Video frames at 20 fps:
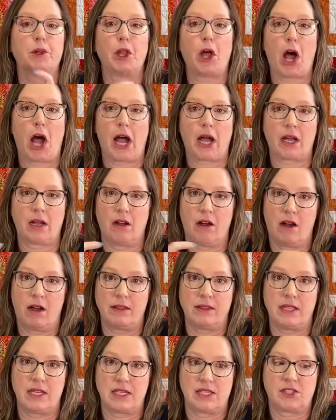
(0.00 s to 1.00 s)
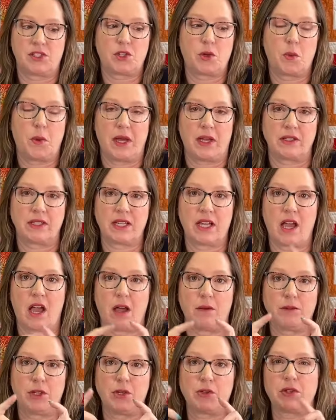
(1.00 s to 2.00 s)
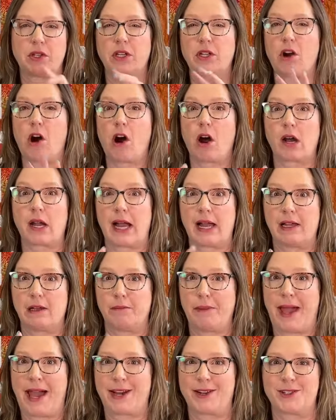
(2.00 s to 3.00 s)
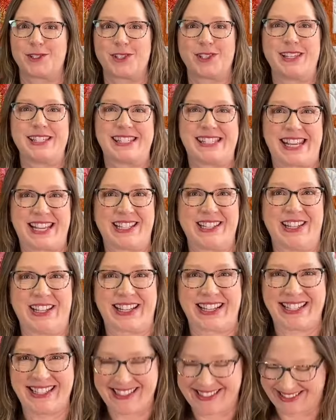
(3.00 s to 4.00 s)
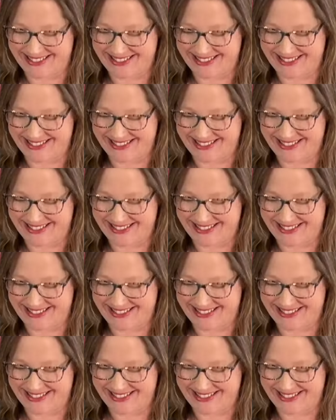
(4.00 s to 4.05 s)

block on this quilt um, using an Argyle pattern. So let's take a look.